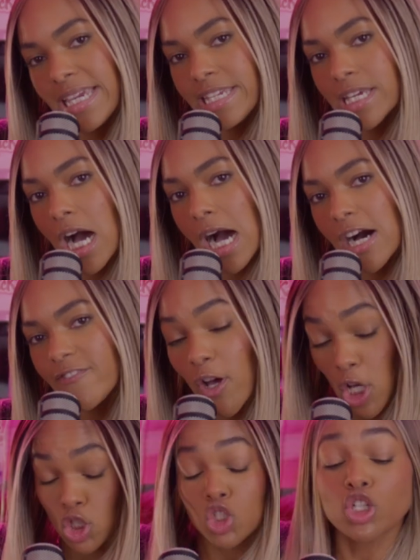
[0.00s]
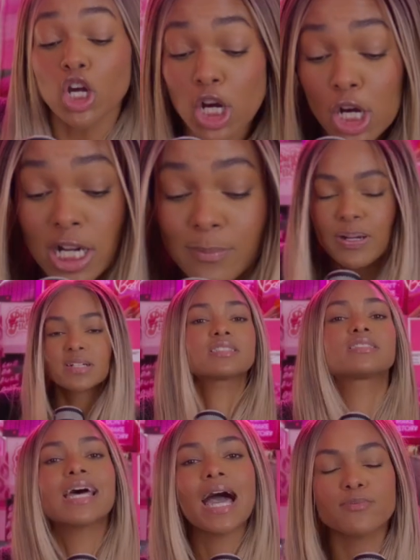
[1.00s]
Enough. Skirt. Put a
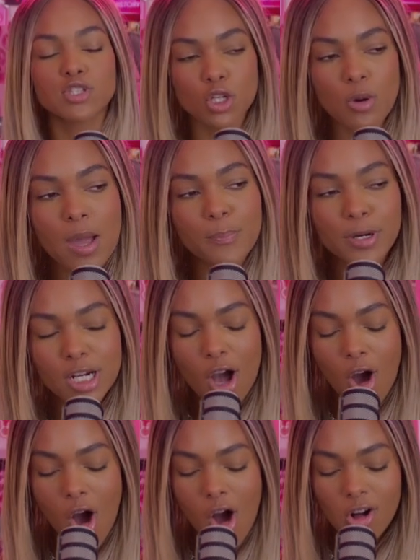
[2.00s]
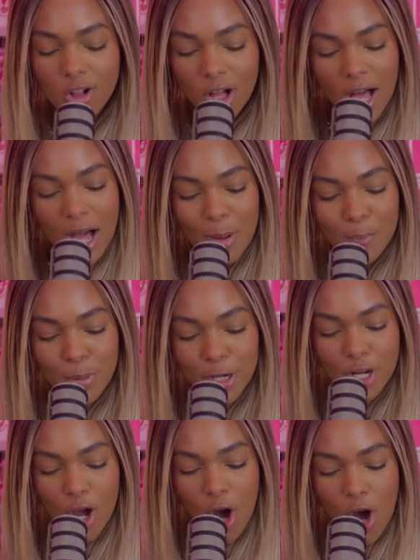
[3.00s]
stop to it. Put a hole.
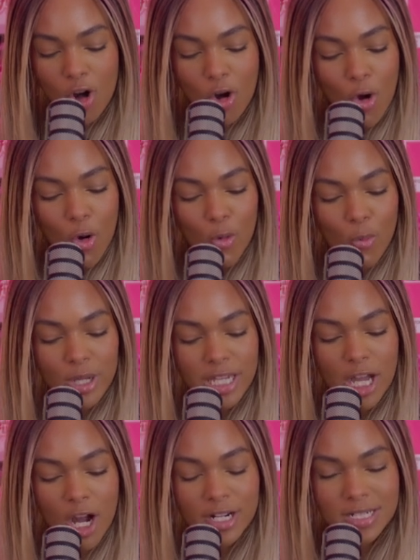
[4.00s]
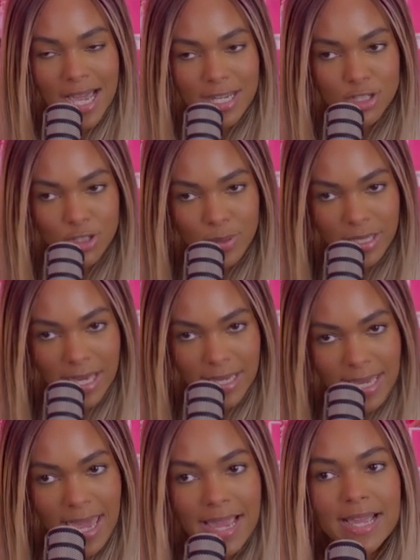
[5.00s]
We are not doing it,
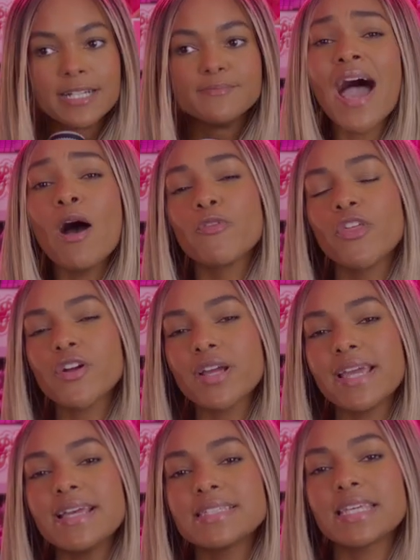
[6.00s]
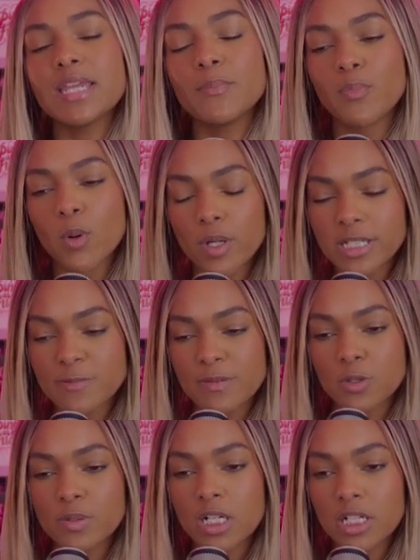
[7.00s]
okay? Now, there is an importance
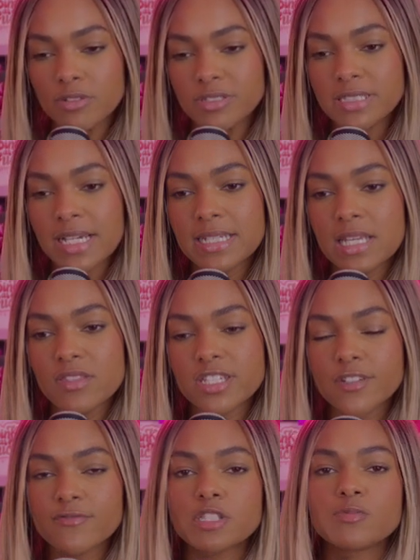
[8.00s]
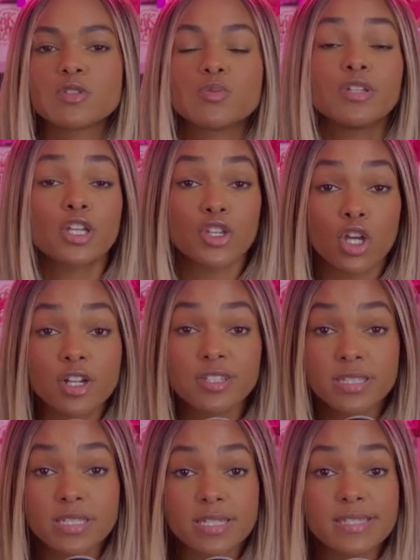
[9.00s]
between understanding the difference between a
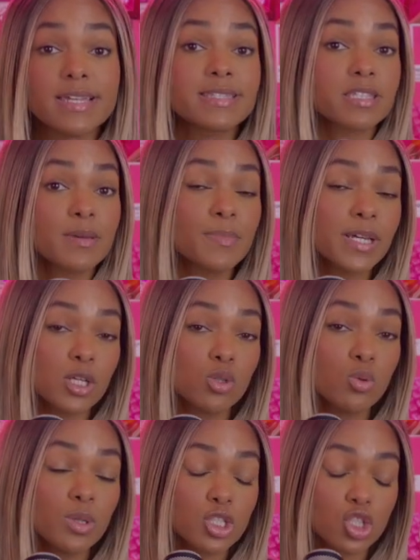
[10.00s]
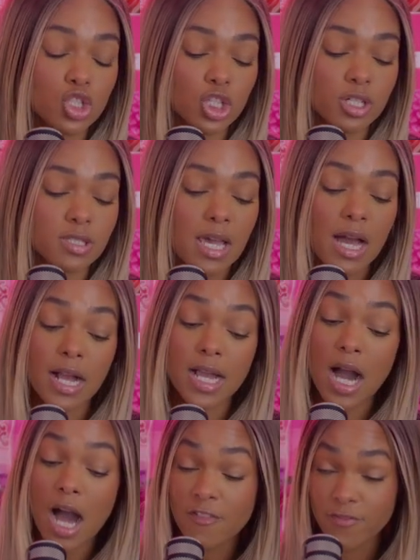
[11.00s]
narcissist and somebody who is just
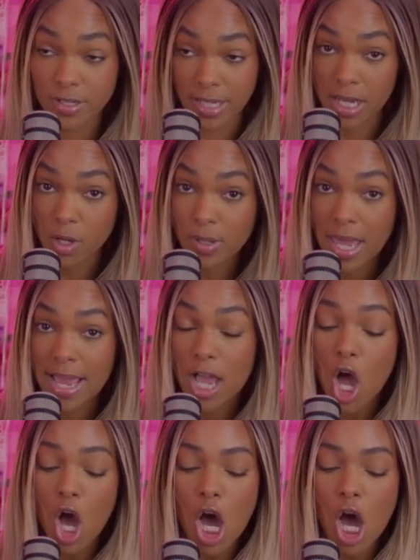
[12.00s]
confident, okay?